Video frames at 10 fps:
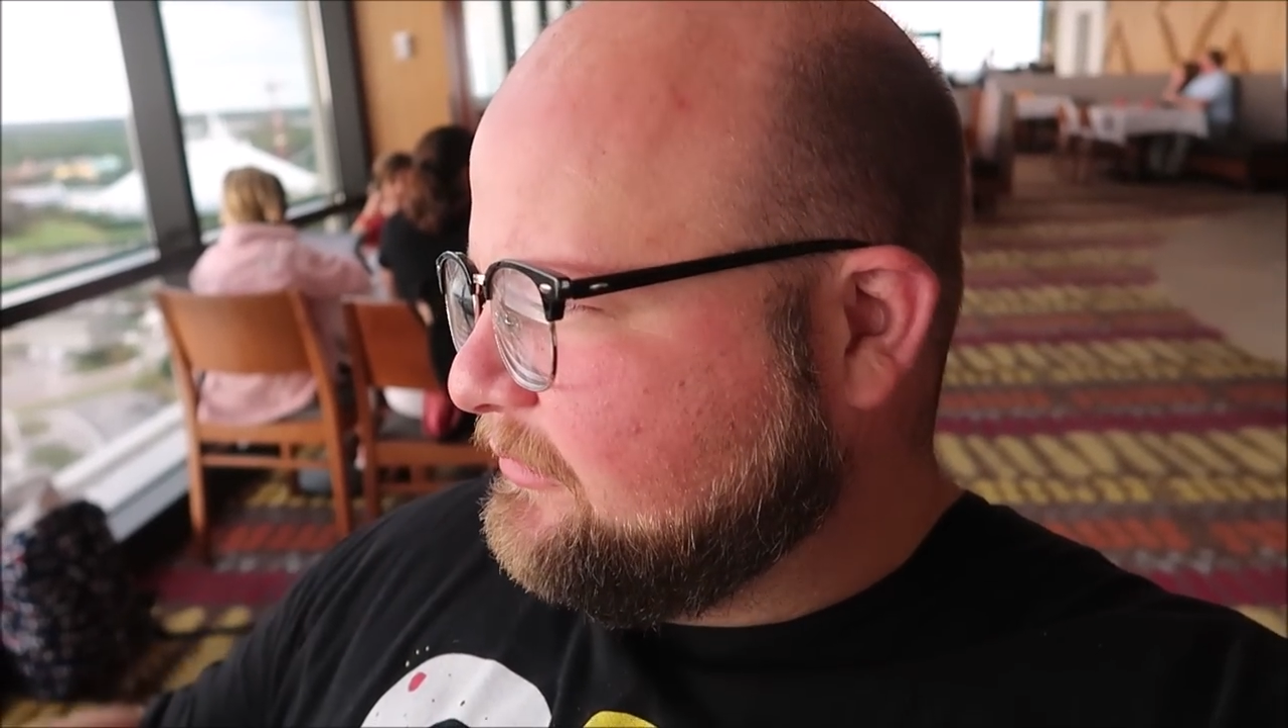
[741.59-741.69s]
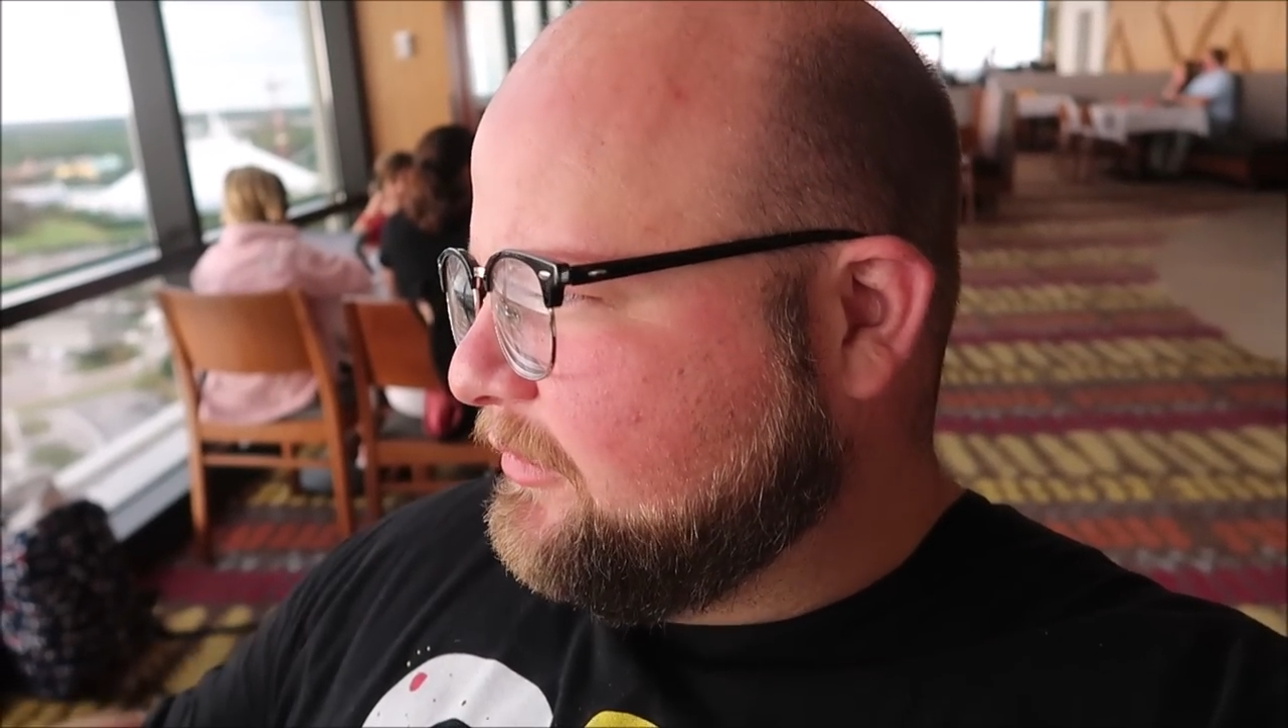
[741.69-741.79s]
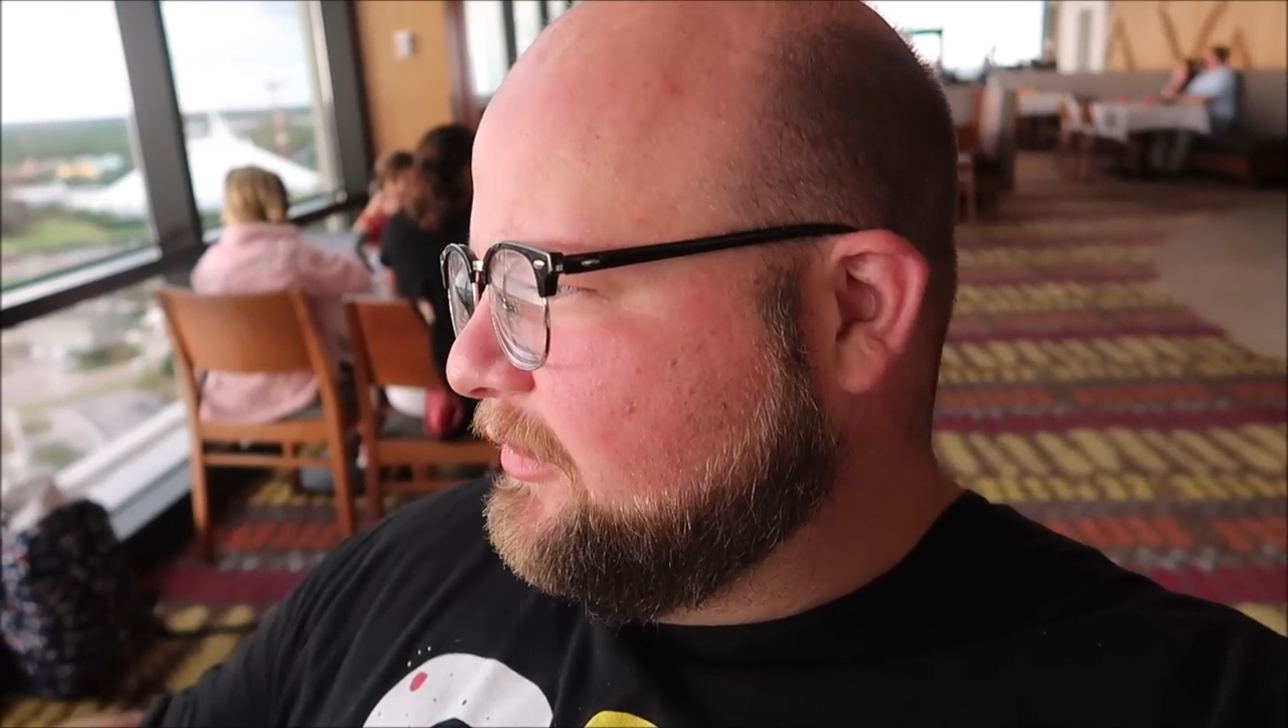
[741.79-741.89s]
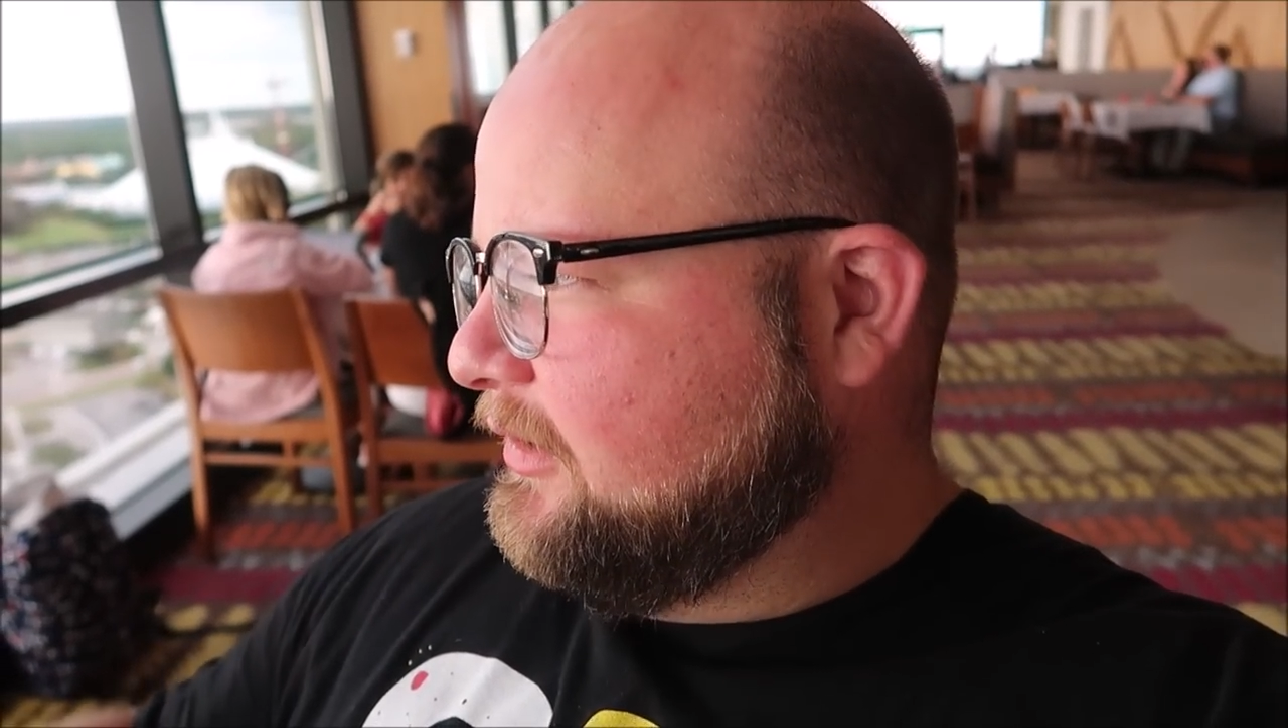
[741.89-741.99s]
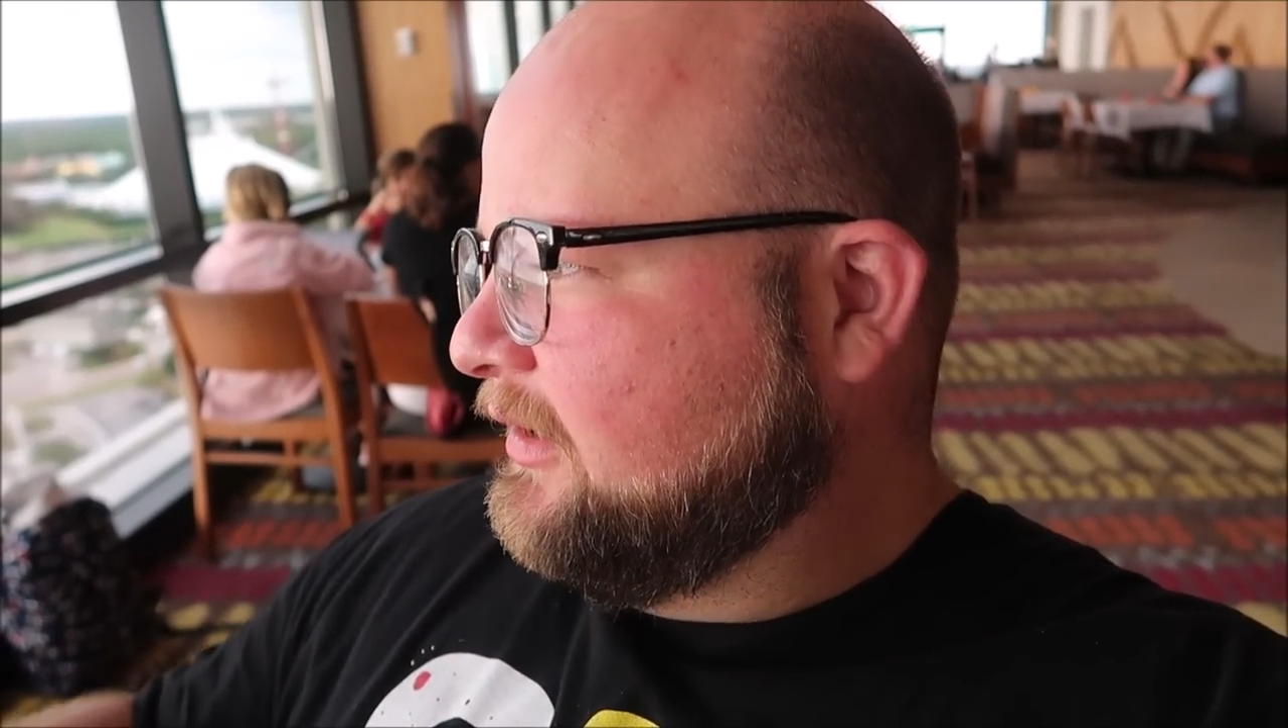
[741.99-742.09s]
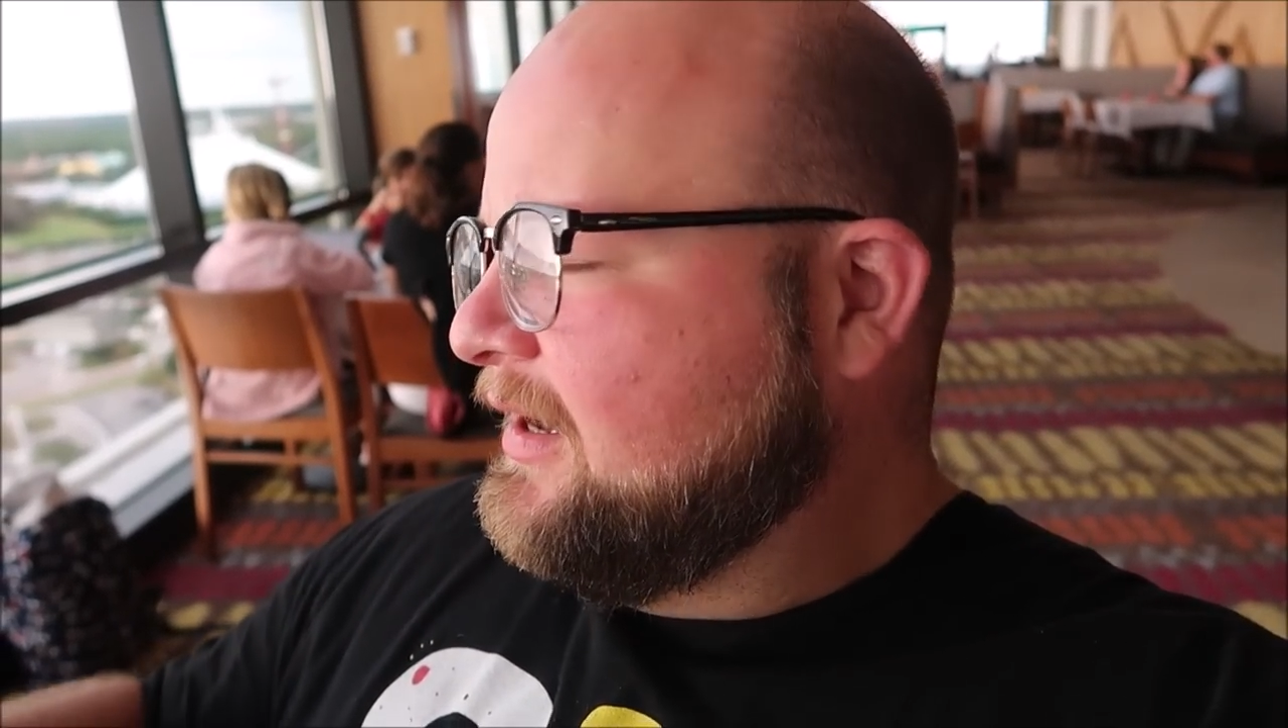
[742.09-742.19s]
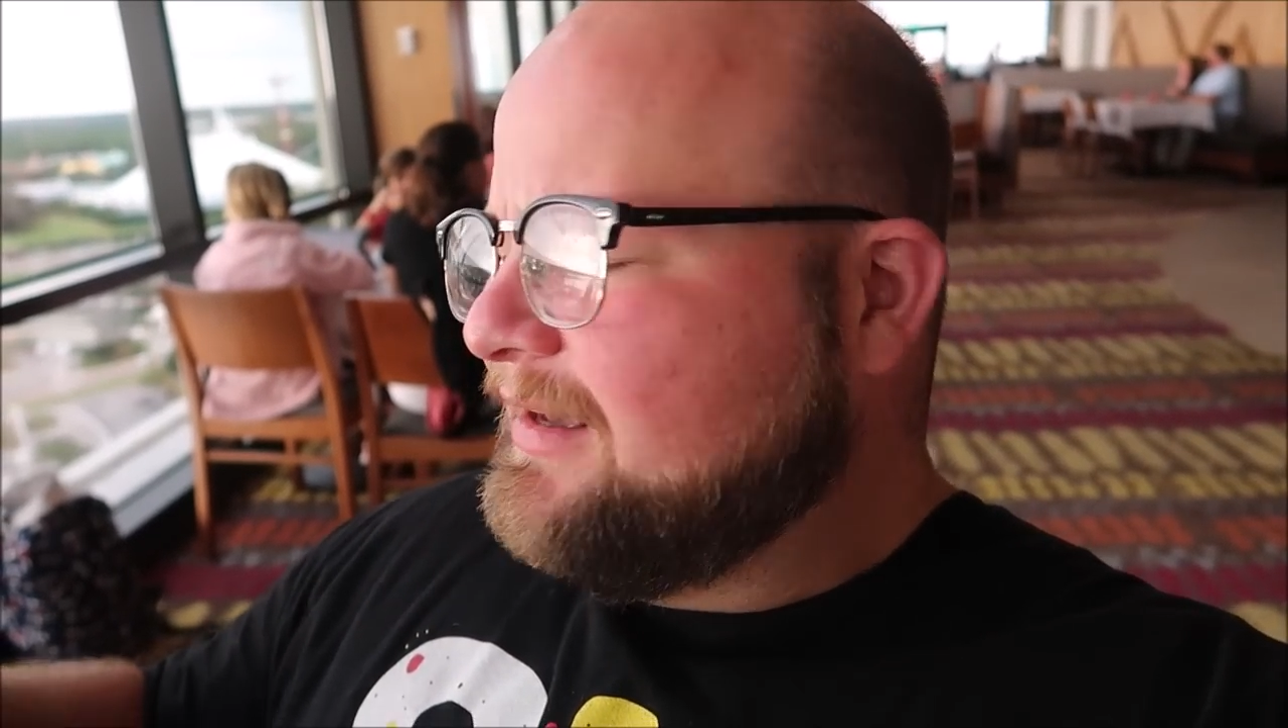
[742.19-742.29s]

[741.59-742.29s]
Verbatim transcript: roll,